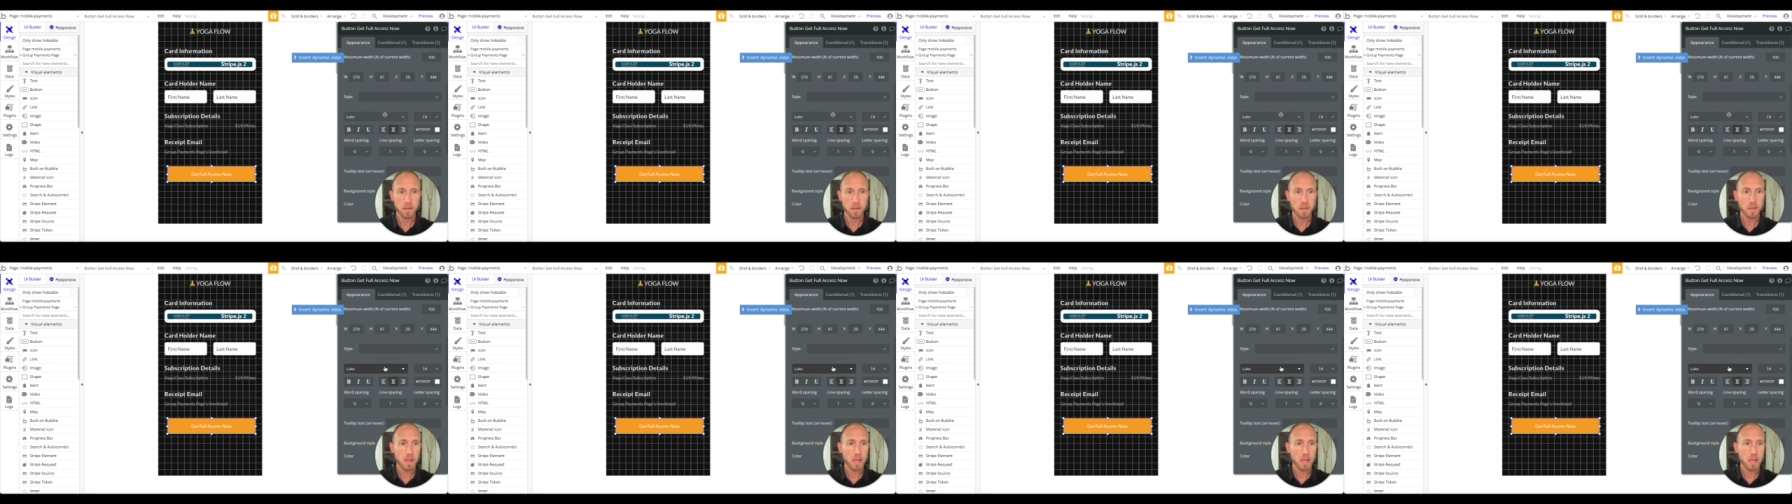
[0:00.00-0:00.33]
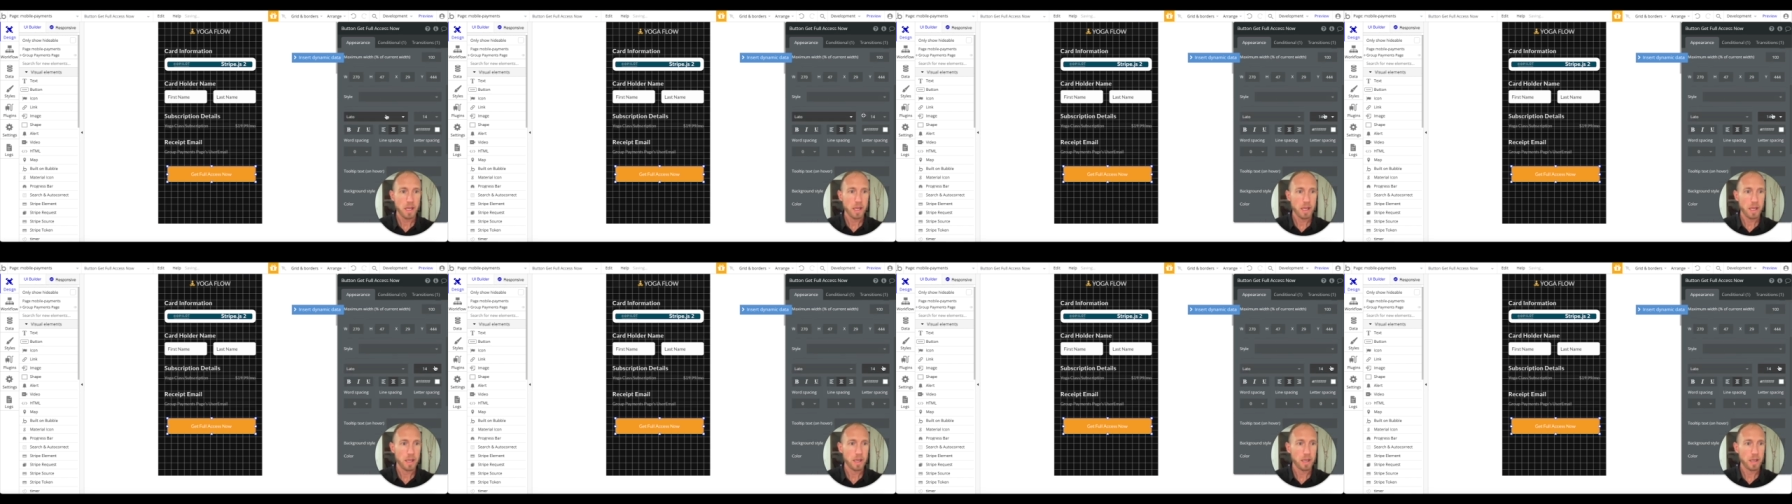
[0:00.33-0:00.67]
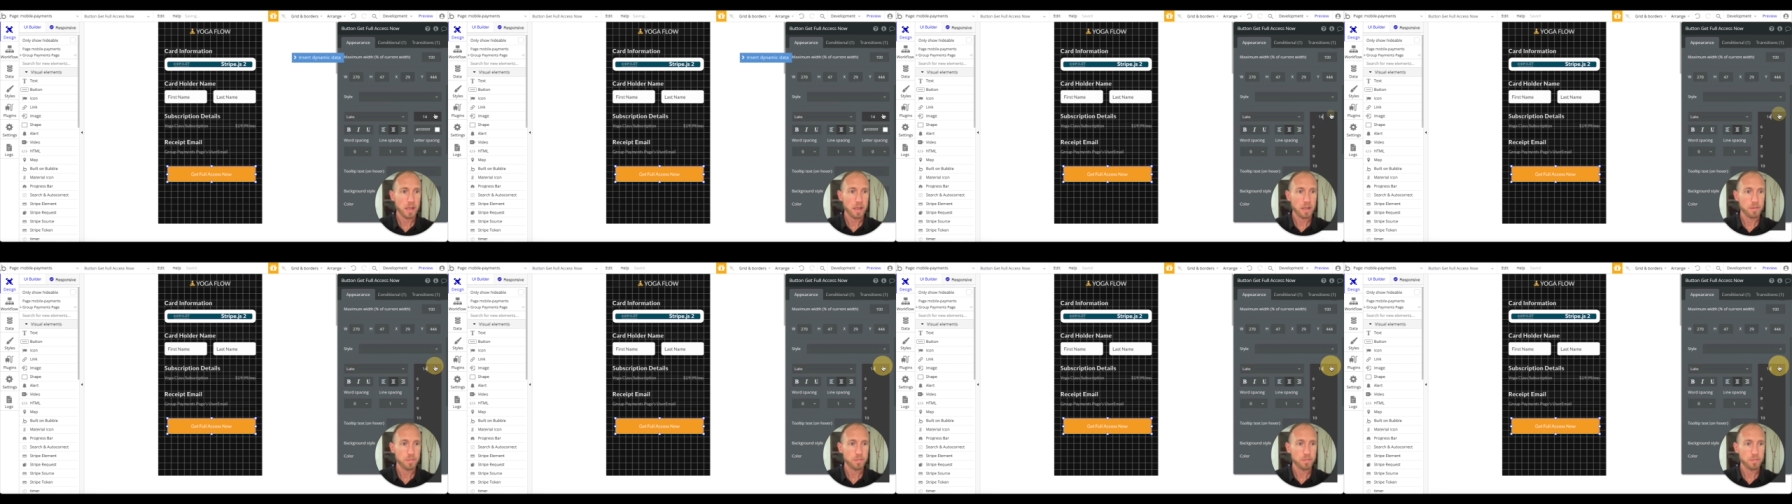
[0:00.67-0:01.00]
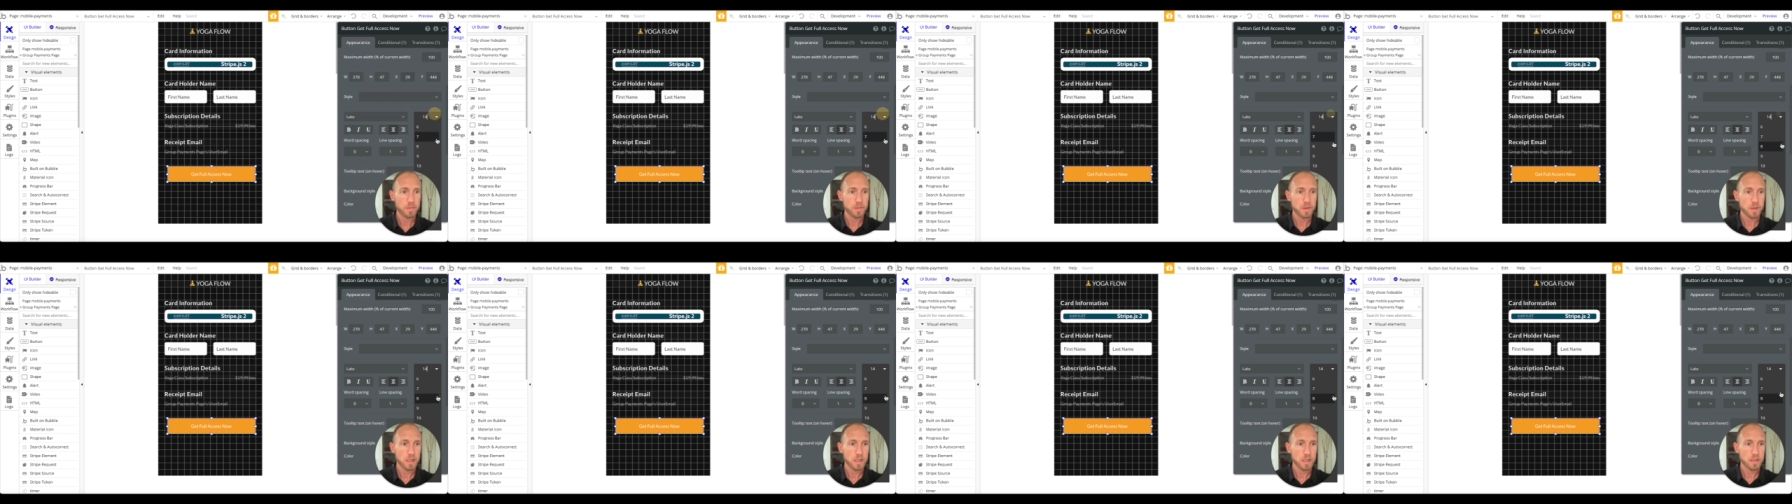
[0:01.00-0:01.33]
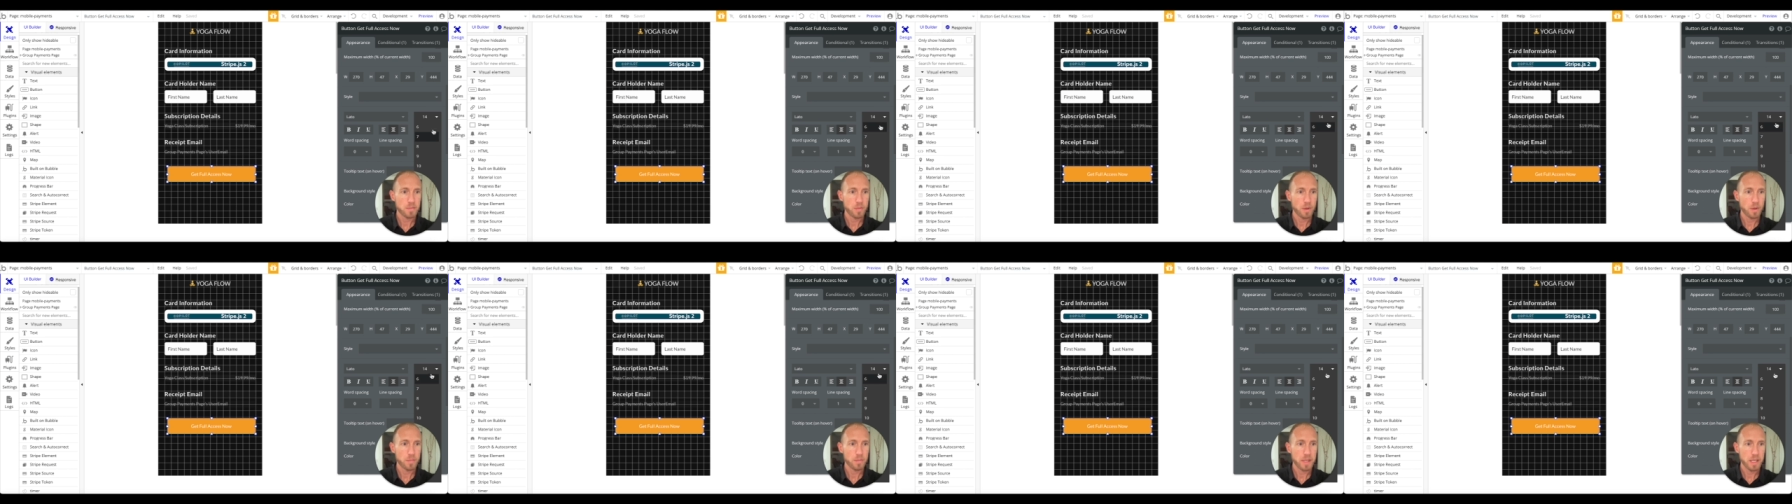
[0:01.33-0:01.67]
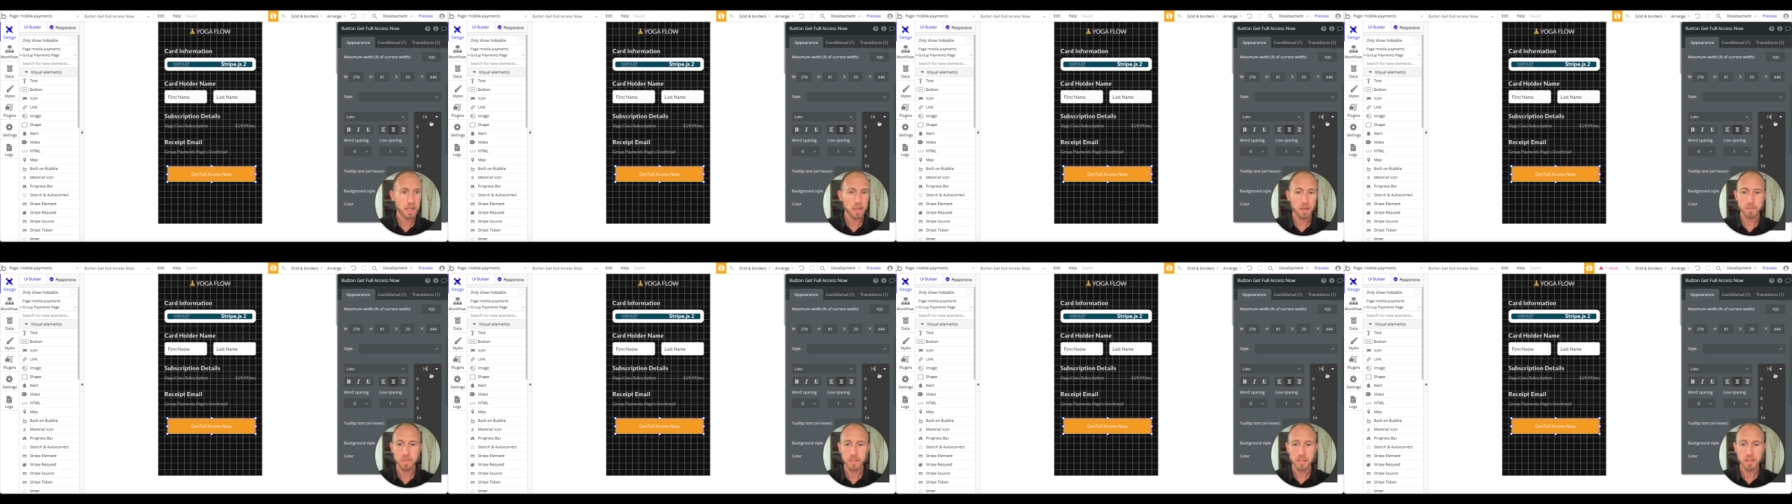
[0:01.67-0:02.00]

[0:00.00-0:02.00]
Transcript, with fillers: And let's bump that up to